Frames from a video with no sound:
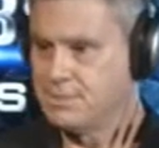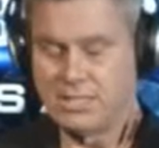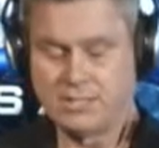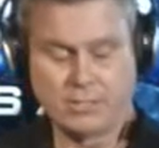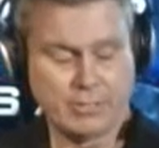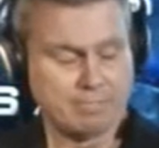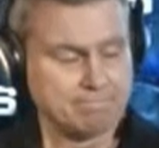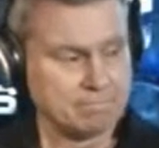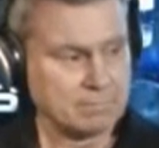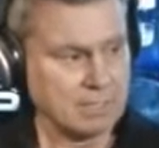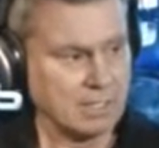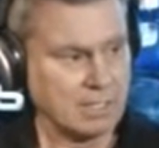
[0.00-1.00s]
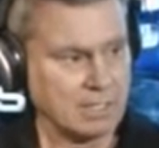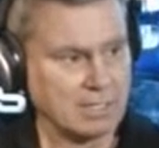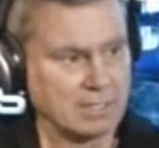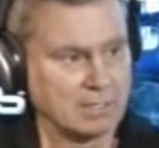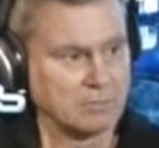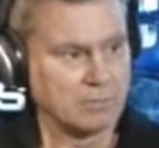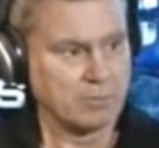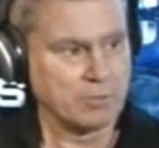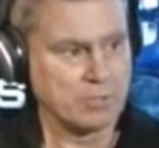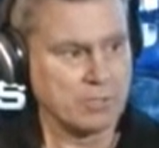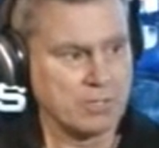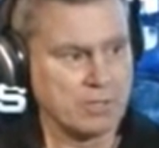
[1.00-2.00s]
that'll do it. We will
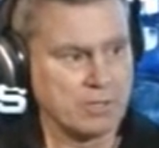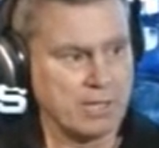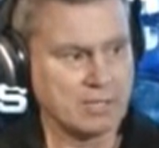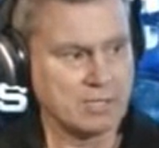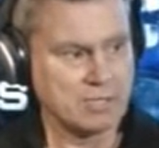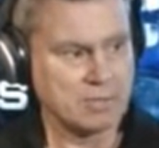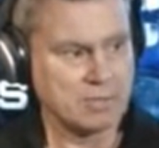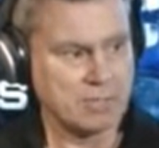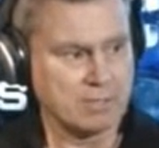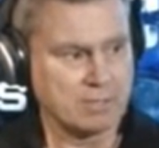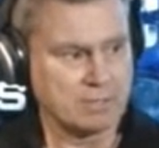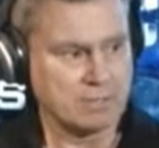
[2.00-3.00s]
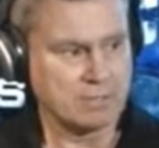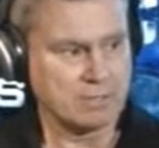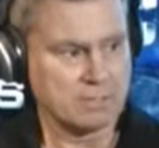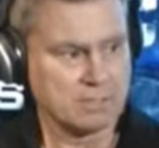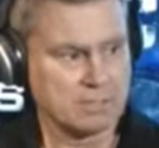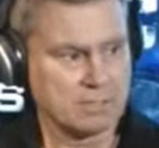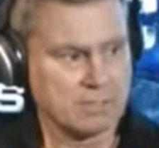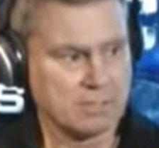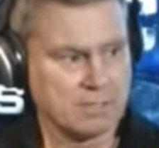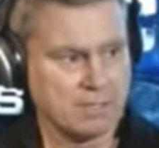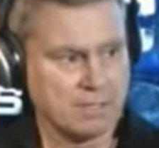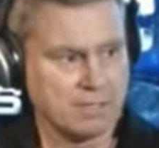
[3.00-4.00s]
see you guys tomorrow.
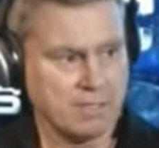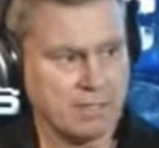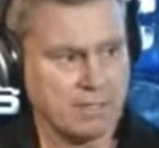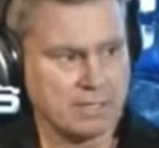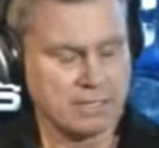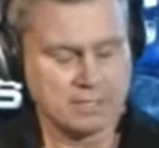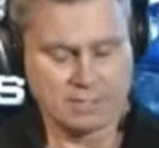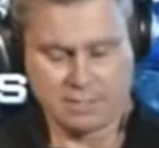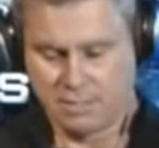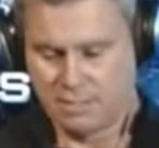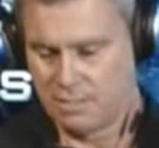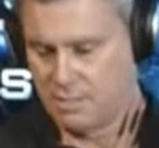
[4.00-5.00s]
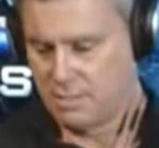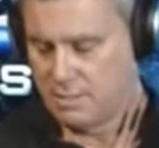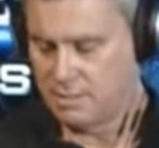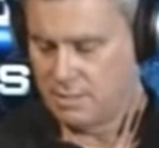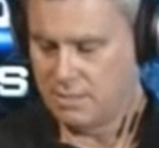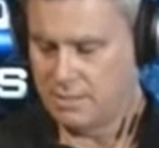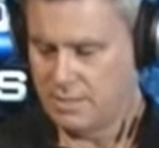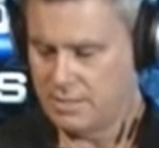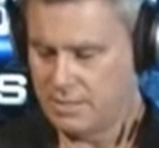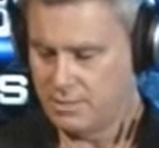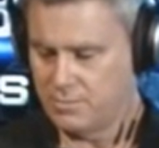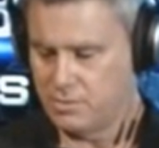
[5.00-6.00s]
There it is. All right,
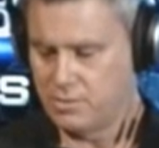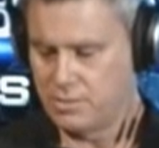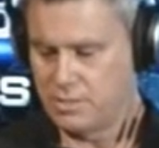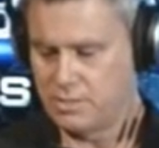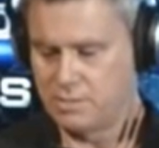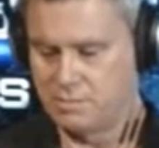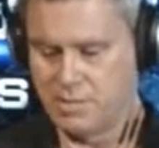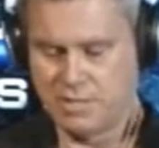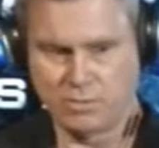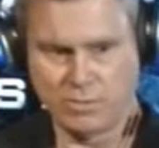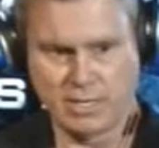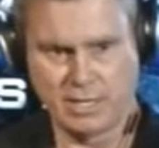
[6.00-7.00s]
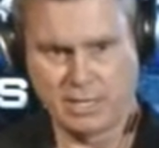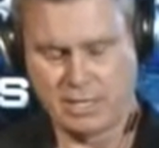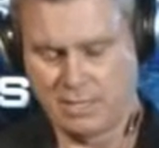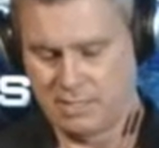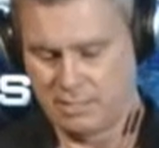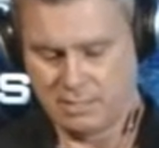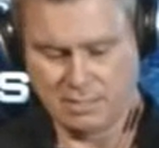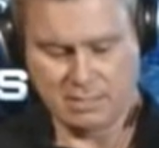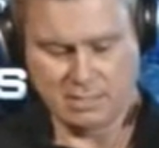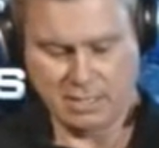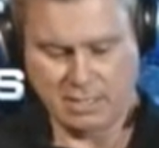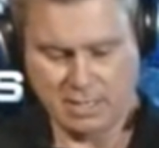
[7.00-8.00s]
thanks for joining us. And by the way,
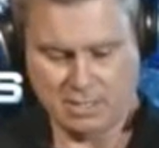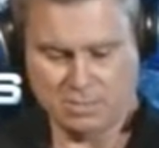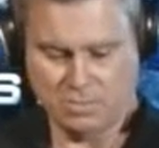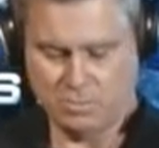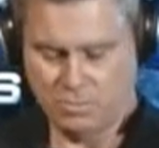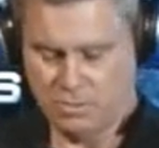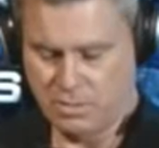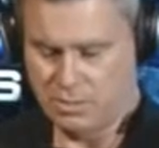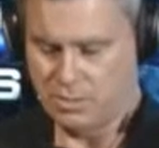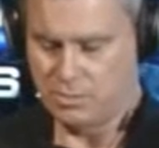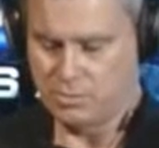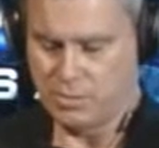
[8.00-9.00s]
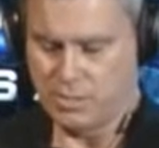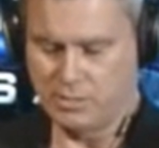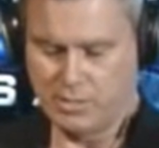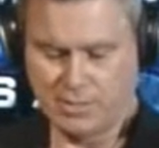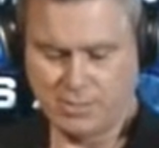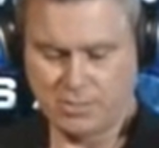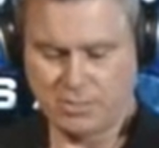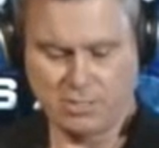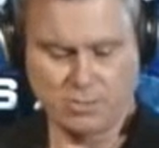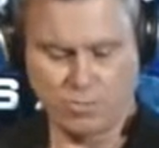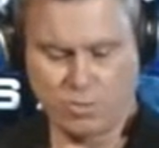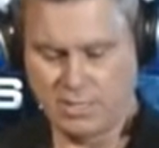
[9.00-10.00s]
as the show as we know it now is
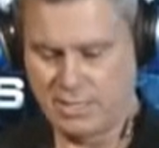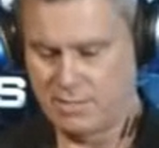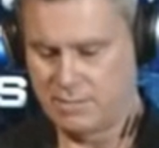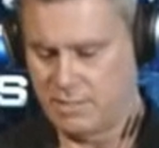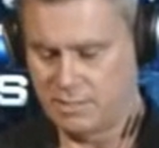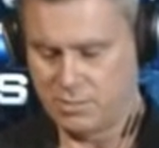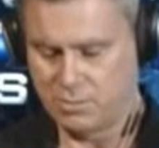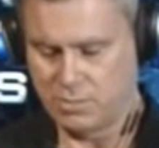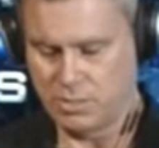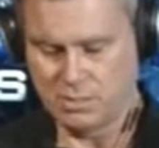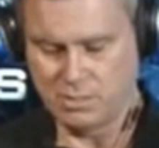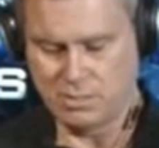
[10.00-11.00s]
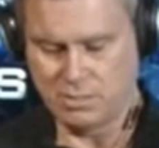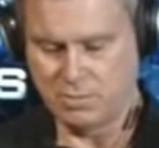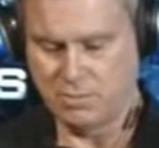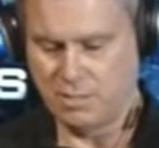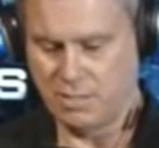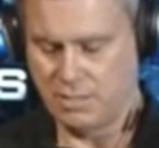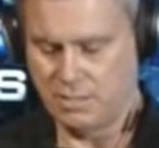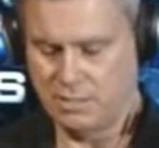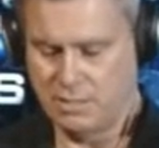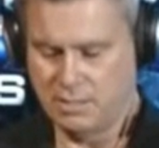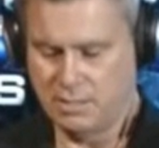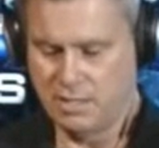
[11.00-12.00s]
starting to wind down, I just want to tell you
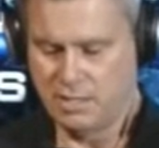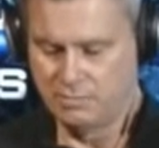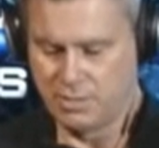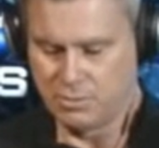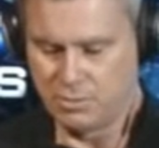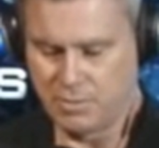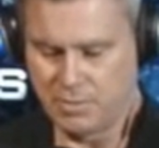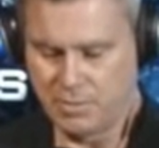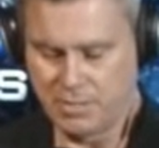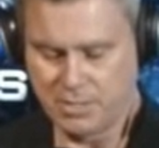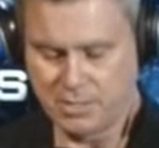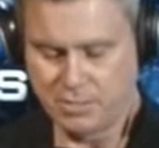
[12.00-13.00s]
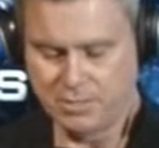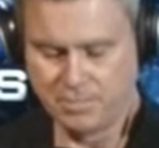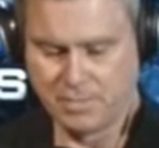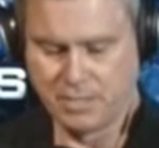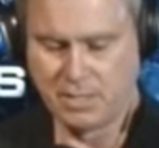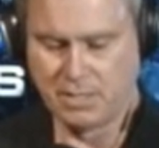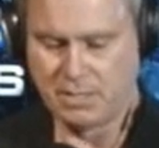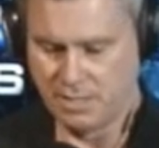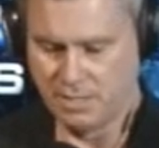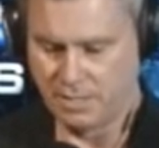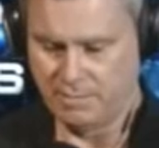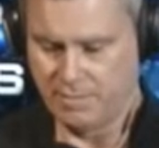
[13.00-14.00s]
that none of this would be possible.
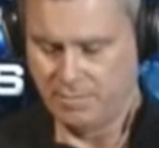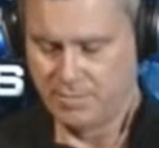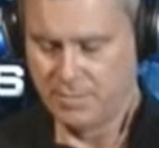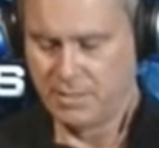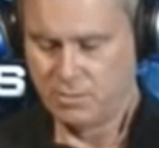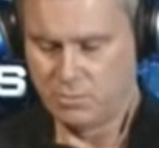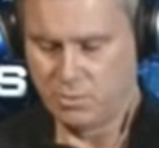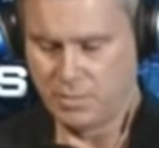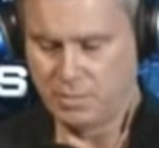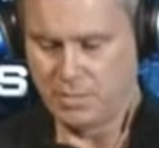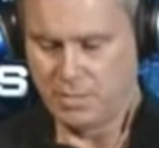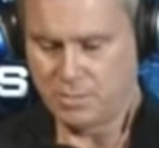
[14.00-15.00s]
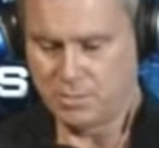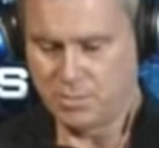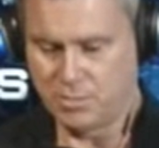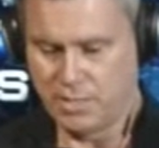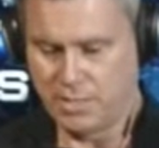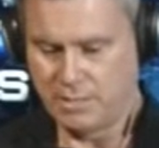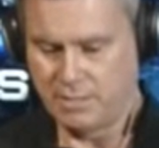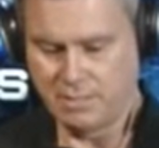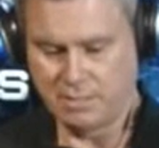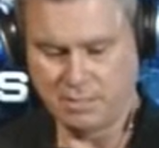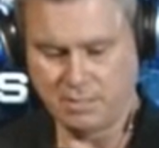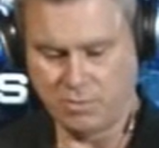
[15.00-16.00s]
None of it would be possible without
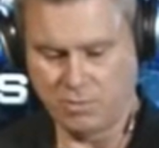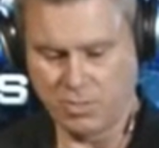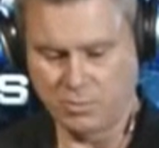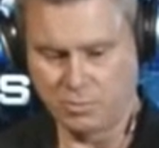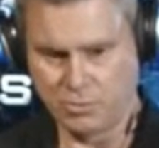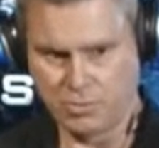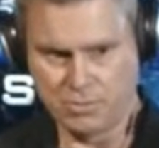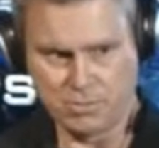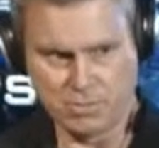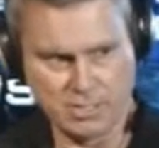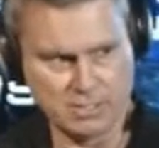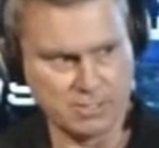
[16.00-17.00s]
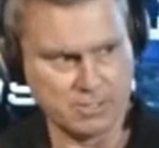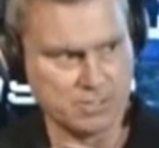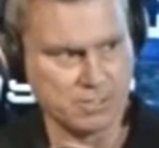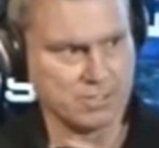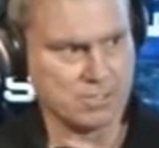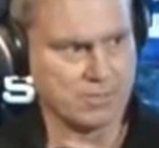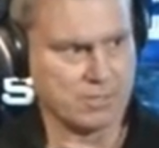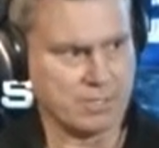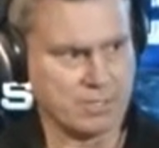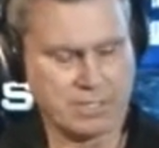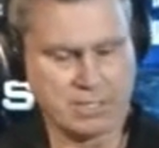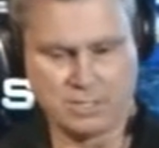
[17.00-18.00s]
our incredible producer, Neil, who sits over
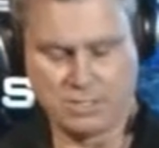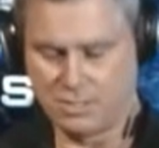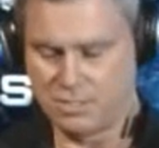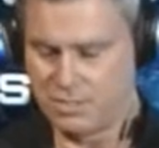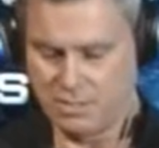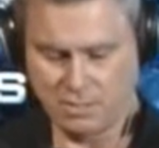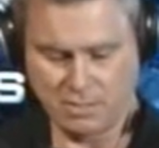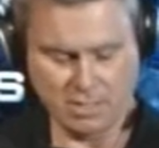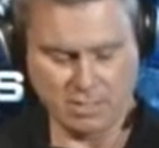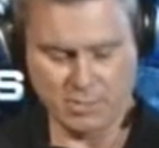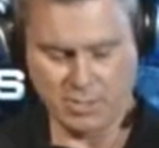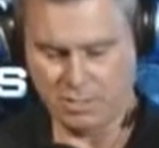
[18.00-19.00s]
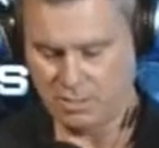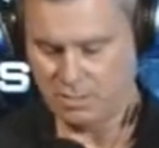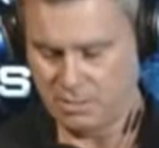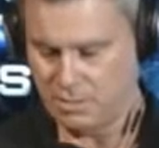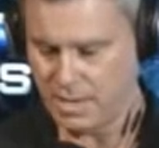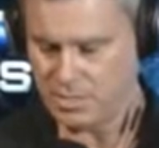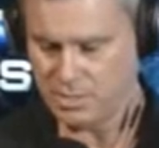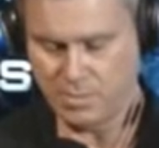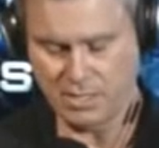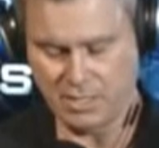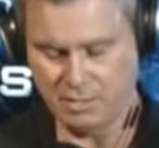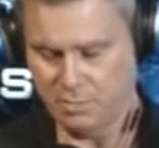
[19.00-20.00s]
there. He sits there, comes in last
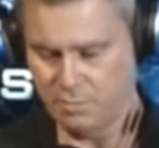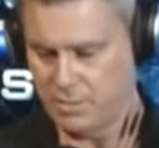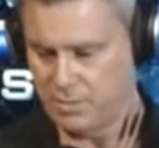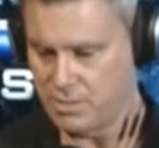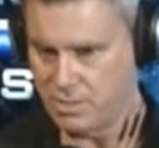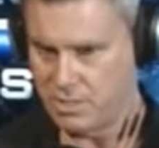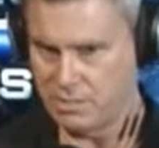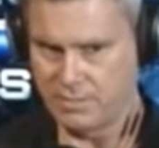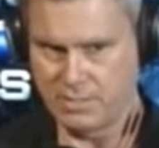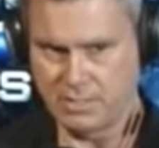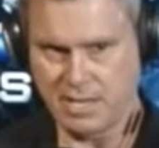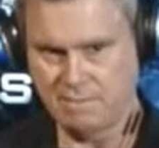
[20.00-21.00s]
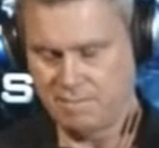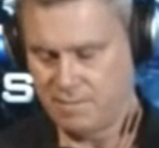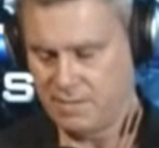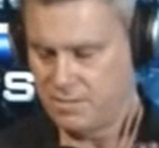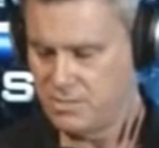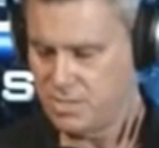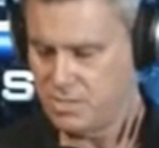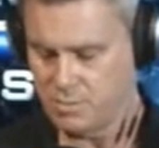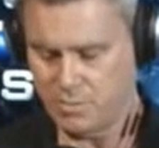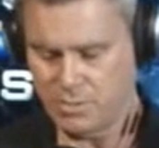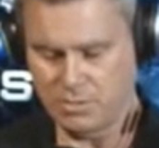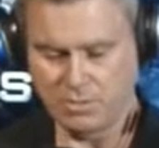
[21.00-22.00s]
minute. He prepares all of the live feeds, sets
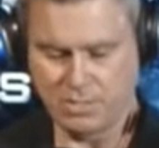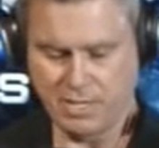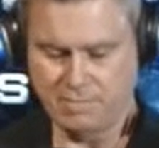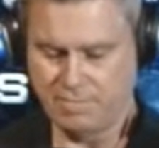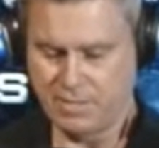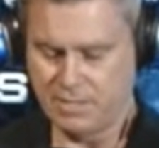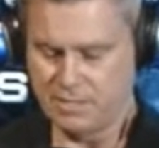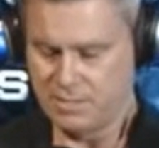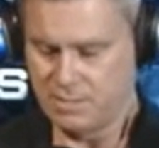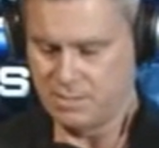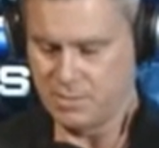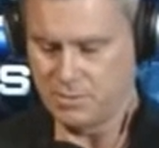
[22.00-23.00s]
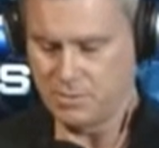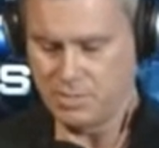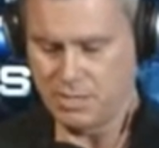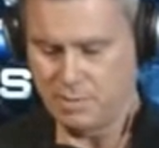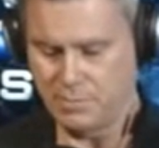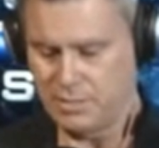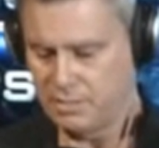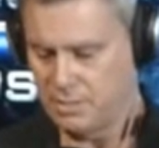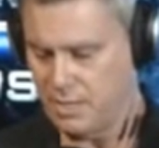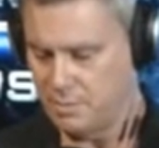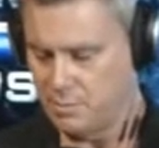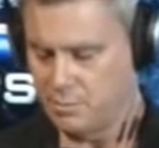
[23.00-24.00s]
up the 2 live feeds. He's the most competent,
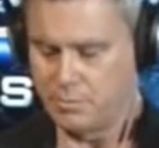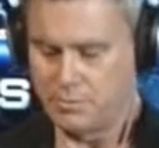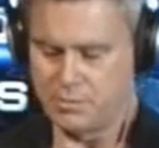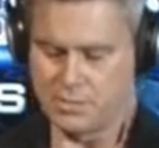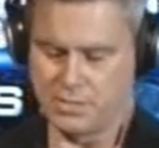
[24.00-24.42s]
capable person